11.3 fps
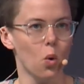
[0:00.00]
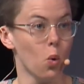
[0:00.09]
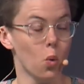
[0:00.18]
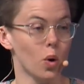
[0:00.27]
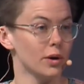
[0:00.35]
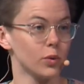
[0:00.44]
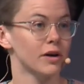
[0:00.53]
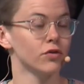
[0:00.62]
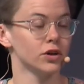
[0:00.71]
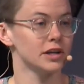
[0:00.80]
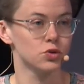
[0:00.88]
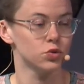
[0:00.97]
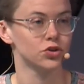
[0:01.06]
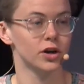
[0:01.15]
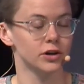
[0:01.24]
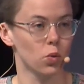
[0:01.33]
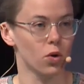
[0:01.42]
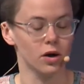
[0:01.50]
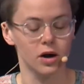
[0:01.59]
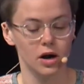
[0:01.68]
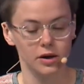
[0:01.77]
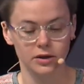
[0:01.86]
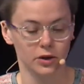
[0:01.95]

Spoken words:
whatever it is we're trying to work on.